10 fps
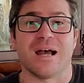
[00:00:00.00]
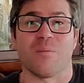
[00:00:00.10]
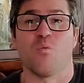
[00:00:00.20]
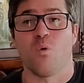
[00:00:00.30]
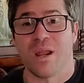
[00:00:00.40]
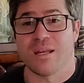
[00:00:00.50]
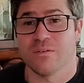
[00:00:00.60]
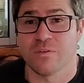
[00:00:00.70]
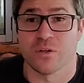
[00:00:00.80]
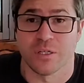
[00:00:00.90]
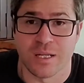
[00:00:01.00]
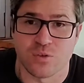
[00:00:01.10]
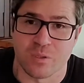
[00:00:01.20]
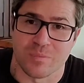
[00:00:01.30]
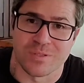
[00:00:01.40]
I'm waiting for a good
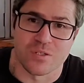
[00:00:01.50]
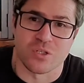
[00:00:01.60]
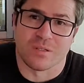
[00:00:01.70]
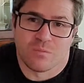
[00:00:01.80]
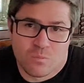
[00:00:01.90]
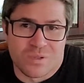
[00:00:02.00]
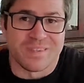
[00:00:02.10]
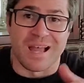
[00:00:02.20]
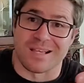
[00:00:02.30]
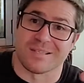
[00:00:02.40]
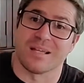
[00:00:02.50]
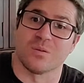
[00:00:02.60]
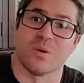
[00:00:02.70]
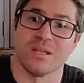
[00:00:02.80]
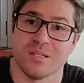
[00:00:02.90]
entry position with Nasdaq the
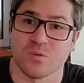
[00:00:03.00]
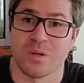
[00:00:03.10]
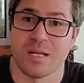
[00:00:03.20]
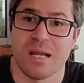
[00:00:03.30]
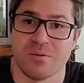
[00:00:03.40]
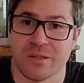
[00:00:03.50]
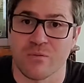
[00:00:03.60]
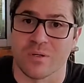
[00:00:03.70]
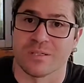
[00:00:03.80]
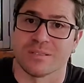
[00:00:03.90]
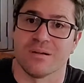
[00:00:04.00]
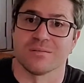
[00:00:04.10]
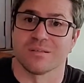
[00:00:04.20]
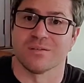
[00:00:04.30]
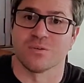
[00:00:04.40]
way it is right now. As everyone can tell,
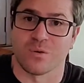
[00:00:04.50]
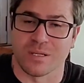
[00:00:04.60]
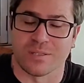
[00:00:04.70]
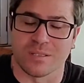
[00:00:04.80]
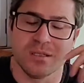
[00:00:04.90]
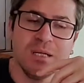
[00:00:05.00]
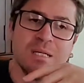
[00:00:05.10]
it's a little crazy.